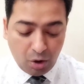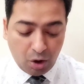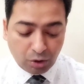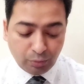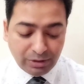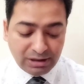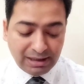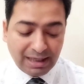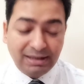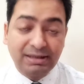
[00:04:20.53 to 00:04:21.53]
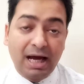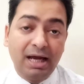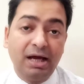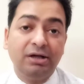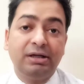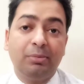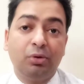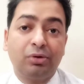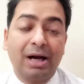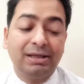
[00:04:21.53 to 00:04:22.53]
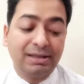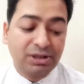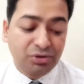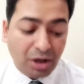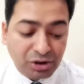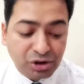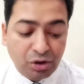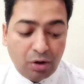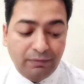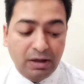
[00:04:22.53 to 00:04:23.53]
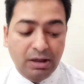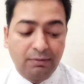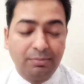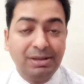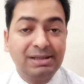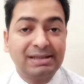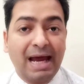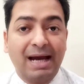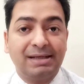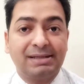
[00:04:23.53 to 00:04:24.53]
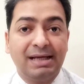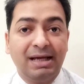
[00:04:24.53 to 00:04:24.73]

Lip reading: on which the entire democratic structure of our government stands,